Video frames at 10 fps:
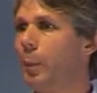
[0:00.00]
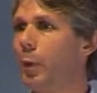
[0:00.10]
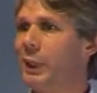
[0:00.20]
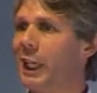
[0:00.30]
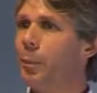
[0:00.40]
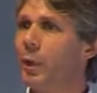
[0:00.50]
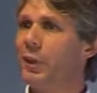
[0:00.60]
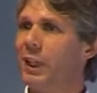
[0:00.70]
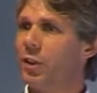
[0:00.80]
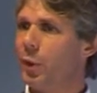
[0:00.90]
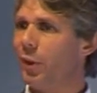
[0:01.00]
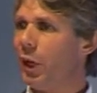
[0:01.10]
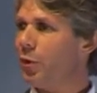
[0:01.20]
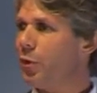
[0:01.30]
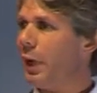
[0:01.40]
We're now moving into a
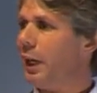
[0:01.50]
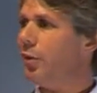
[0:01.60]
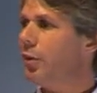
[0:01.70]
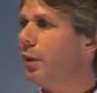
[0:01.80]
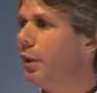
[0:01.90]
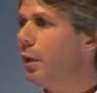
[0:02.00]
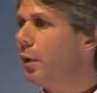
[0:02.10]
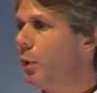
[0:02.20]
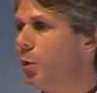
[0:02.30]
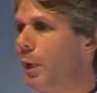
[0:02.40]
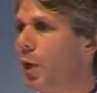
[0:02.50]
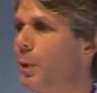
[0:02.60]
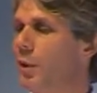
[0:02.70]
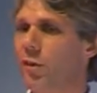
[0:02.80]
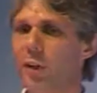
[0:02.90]
third phase, which
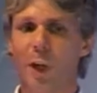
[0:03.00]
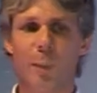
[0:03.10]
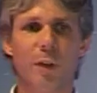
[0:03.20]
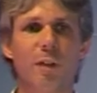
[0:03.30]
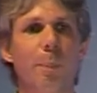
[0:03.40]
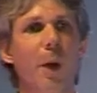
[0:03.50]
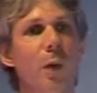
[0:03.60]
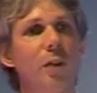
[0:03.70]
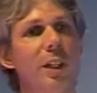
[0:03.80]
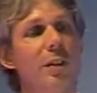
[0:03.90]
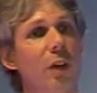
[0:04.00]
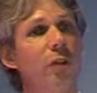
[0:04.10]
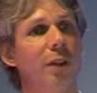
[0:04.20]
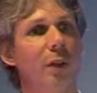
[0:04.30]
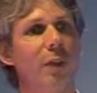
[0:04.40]
Belbin has termed as the
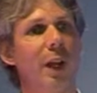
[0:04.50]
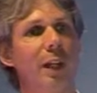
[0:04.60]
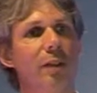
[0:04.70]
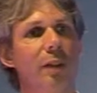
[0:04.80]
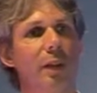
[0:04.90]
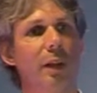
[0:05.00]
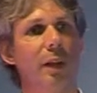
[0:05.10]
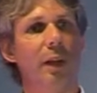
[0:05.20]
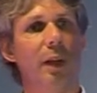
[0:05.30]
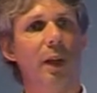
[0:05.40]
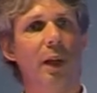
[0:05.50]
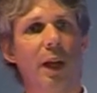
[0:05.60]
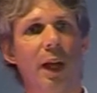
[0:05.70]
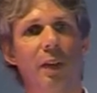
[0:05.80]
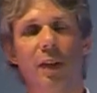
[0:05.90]
post-industrial phase.
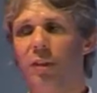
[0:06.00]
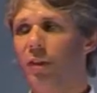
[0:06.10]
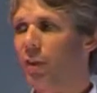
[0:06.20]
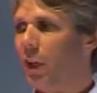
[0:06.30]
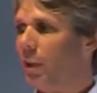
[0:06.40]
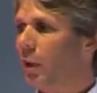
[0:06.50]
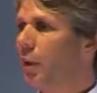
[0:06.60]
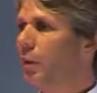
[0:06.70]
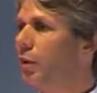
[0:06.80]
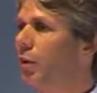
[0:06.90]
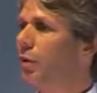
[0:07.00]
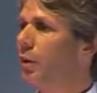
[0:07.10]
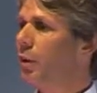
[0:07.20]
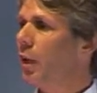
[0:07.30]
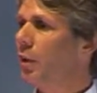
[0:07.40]
this is uh,
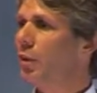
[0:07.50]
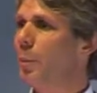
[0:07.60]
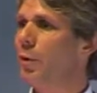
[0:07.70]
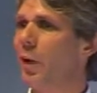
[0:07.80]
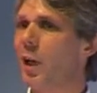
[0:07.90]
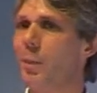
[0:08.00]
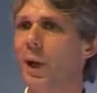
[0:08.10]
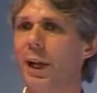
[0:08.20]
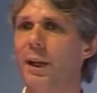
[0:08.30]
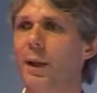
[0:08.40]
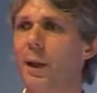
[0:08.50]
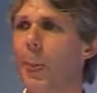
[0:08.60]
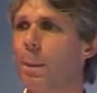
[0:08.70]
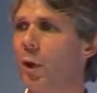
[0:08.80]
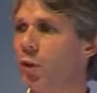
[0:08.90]
typified by
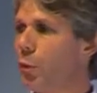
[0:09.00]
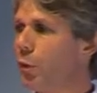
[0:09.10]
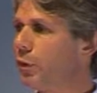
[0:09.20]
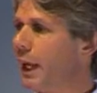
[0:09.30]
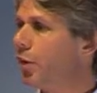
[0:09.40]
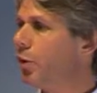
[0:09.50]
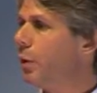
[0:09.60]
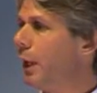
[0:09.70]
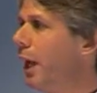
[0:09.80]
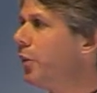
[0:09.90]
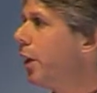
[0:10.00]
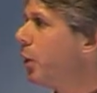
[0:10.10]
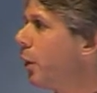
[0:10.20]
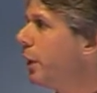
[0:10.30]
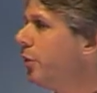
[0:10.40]
much more flexible, agile
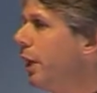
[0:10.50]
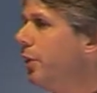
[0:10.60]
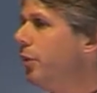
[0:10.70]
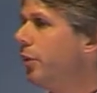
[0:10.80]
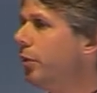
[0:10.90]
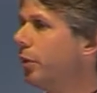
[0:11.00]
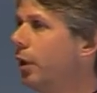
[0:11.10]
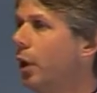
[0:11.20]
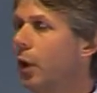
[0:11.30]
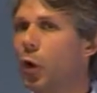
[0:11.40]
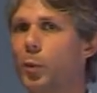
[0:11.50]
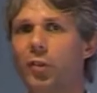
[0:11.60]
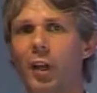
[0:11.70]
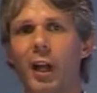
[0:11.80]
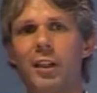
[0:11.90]
organizations,
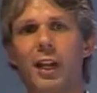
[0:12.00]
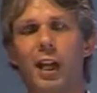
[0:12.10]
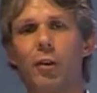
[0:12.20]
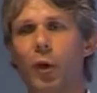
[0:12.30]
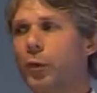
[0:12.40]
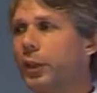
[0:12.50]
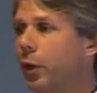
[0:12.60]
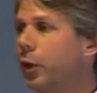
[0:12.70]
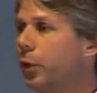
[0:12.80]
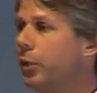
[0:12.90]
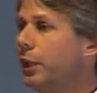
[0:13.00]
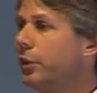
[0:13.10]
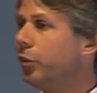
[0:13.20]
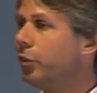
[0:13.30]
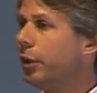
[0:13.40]
almost high-tech crofting or cottage
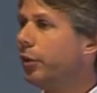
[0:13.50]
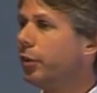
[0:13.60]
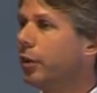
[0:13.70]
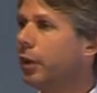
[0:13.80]
industries.